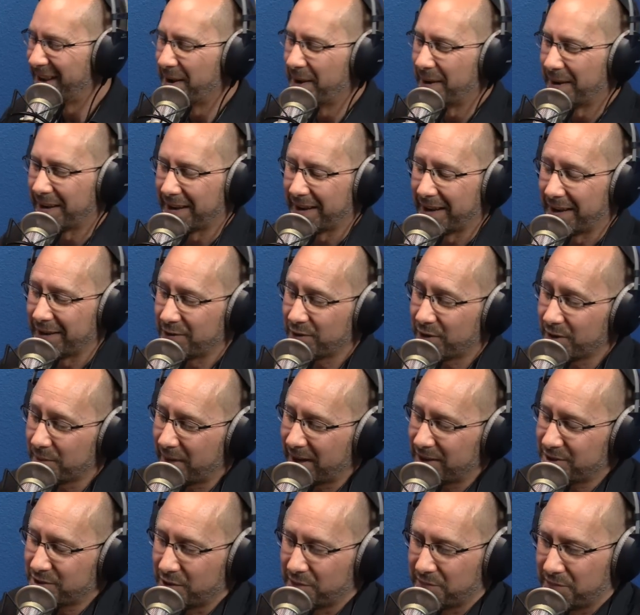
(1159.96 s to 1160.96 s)
uh, you can
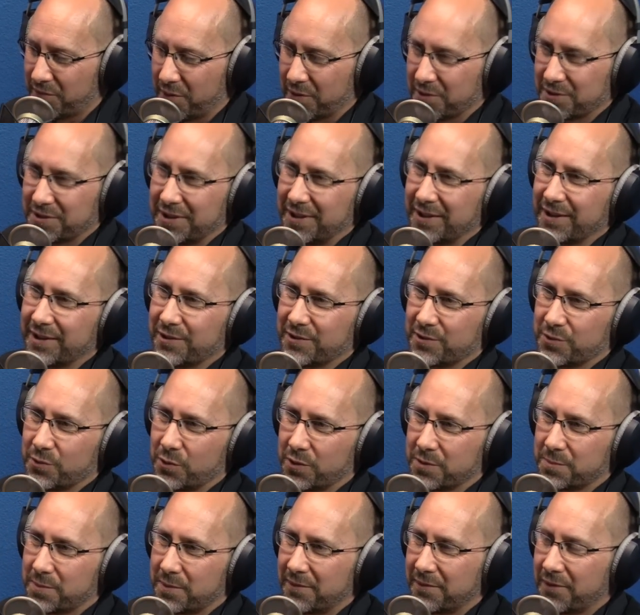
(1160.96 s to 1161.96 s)
imagine a frog sitting in a
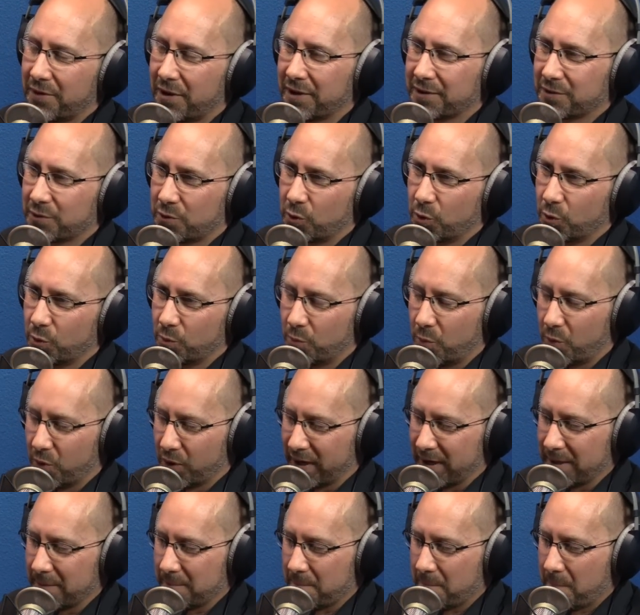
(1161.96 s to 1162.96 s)
saucepan of nice cool
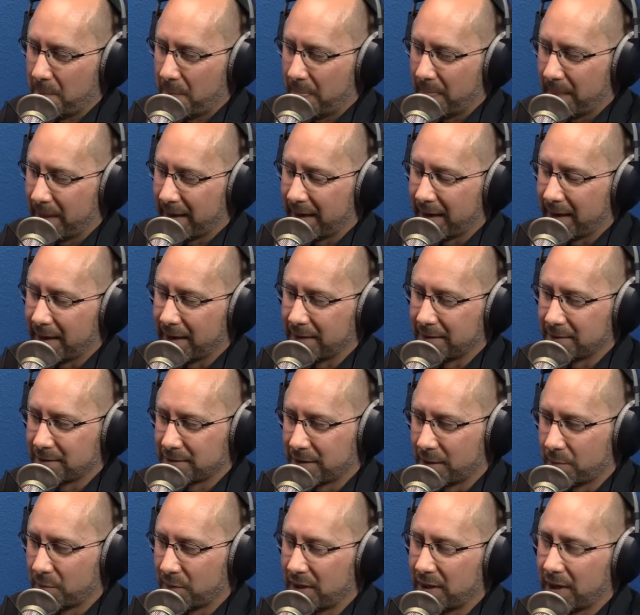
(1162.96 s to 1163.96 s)
water and
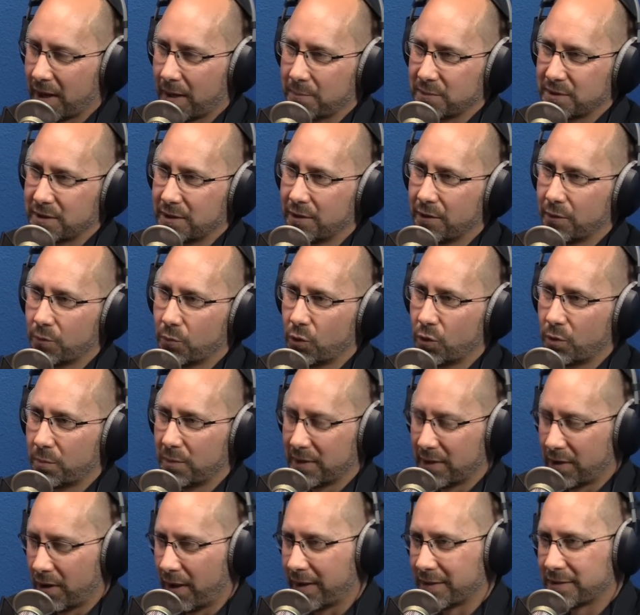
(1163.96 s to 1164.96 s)
somebody comes into the room
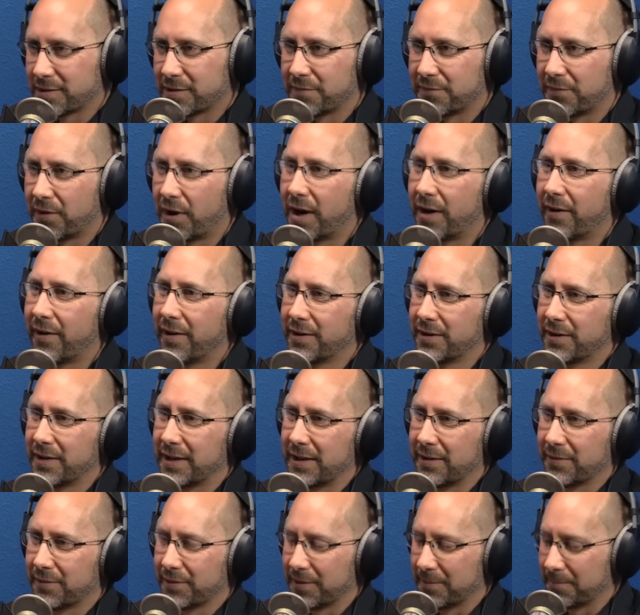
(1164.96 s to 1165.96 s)
and lights the fire
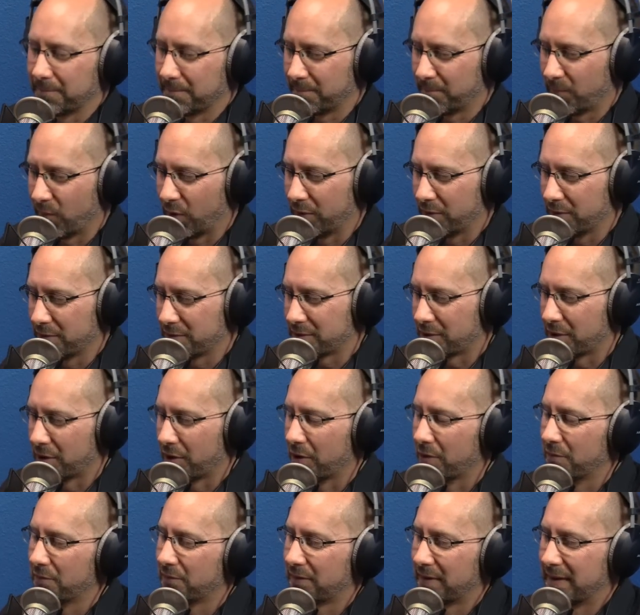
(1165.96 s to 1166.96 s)
underneath it on the
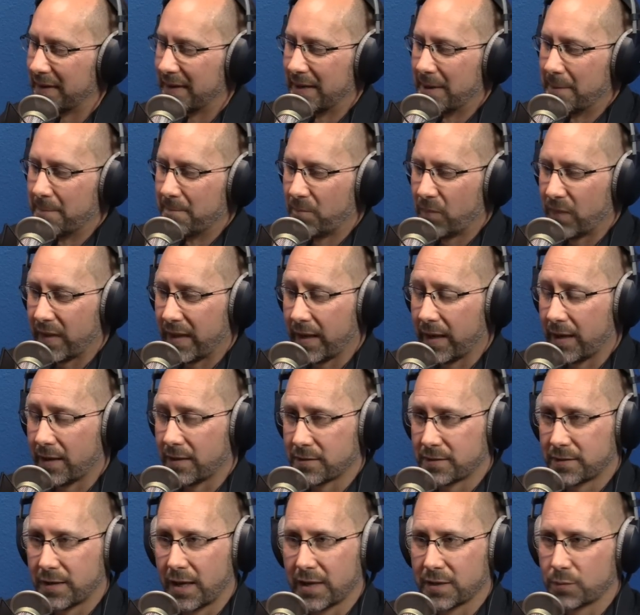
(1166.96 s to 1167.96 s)
stove and it
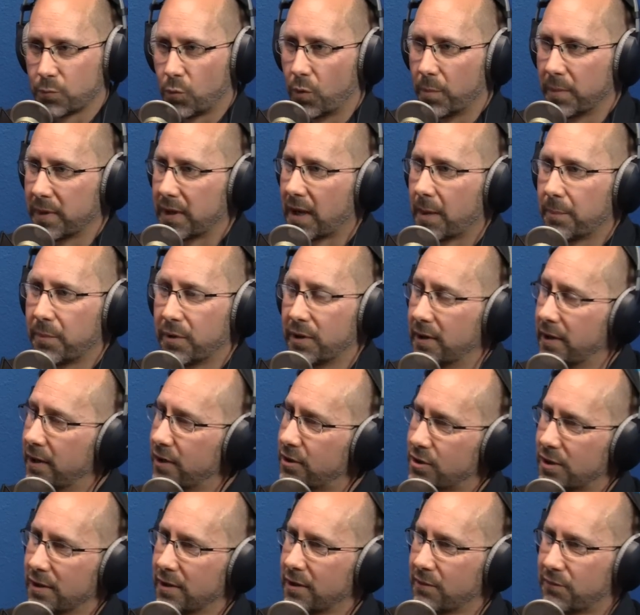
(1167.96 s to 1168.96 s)
starts warming up. And
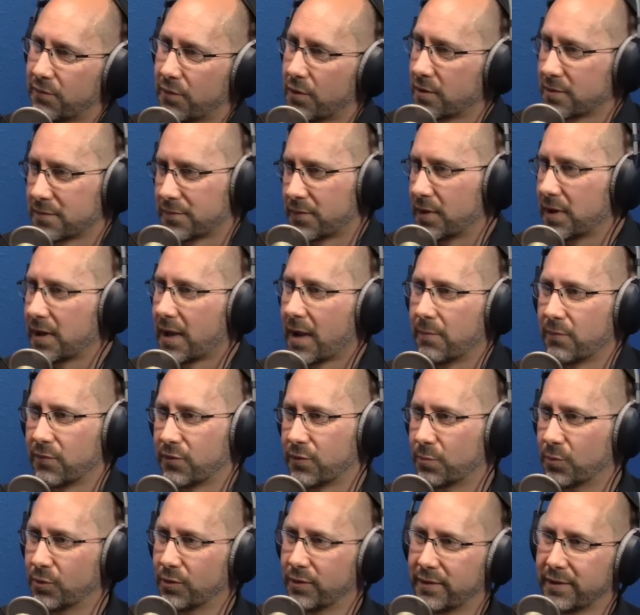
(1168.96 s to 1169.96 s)
initially the frog's very
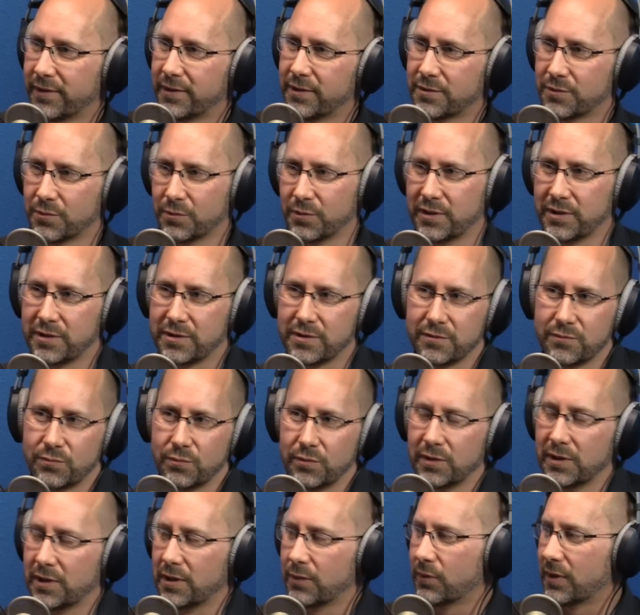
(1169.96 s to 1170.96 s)
comfortable. And this all this is
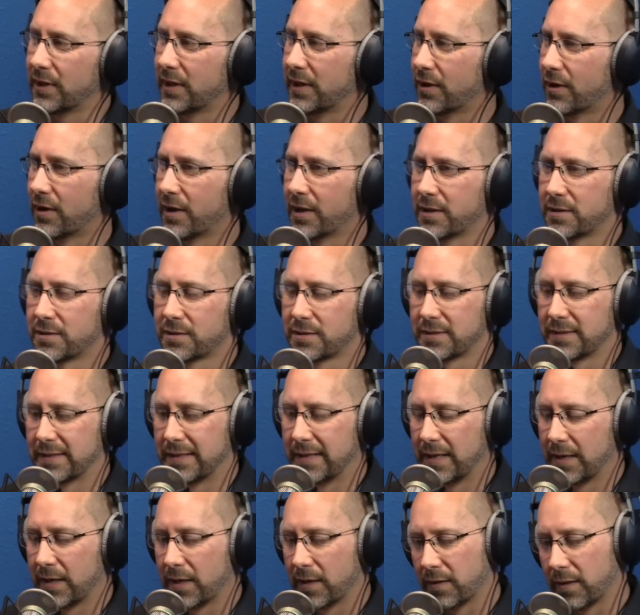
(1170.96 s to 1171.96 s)
really, really nice.
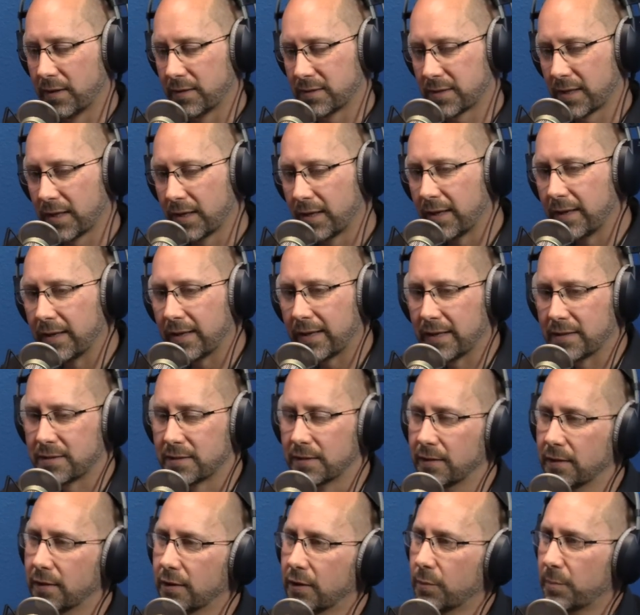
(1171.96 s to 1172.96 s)
And then suddenly it gets a
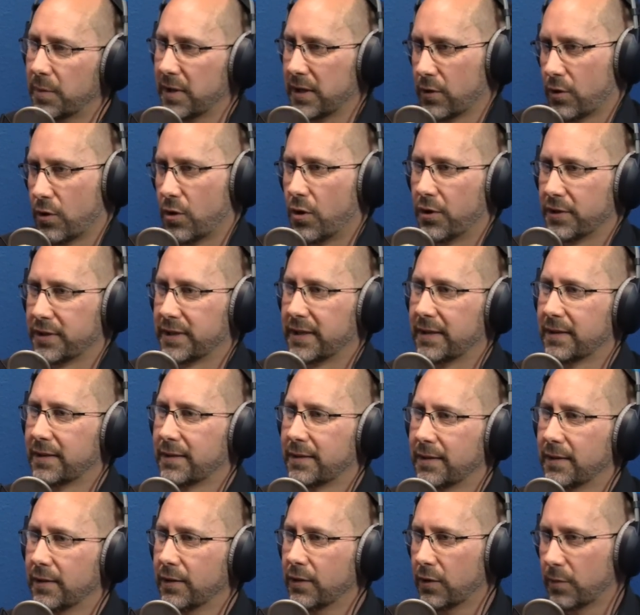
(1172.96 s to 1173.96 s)
little bit hotter,
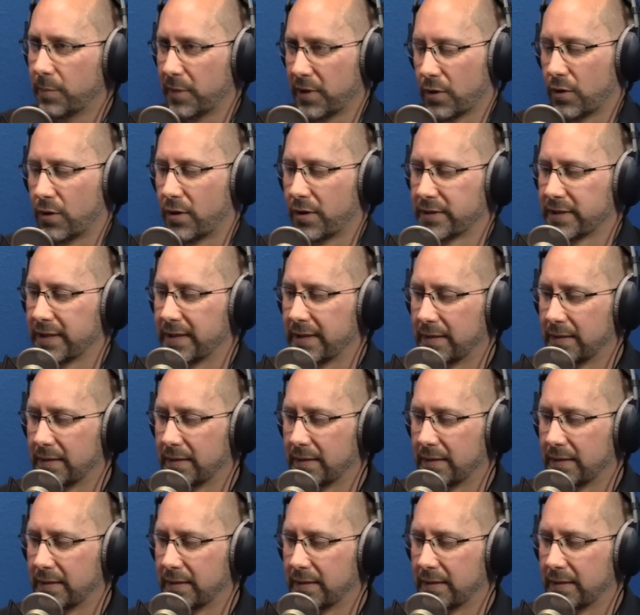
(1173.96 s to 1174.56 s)
a little bit hotter.